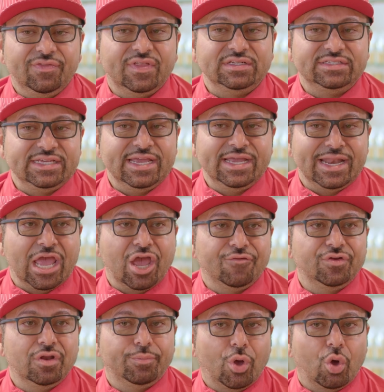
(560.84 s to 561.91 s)
the DNA
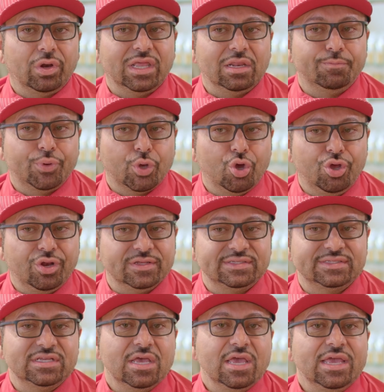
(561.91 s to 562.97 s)
of Napoleon
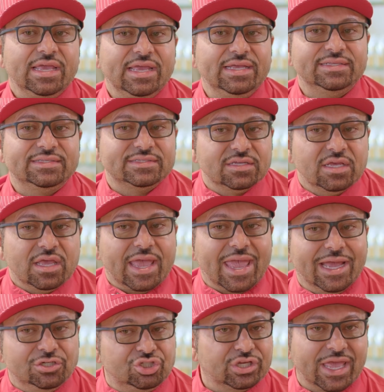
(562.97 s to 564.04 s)
Perdis is
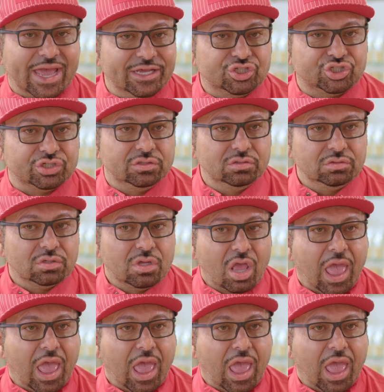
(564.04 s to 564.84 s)
education,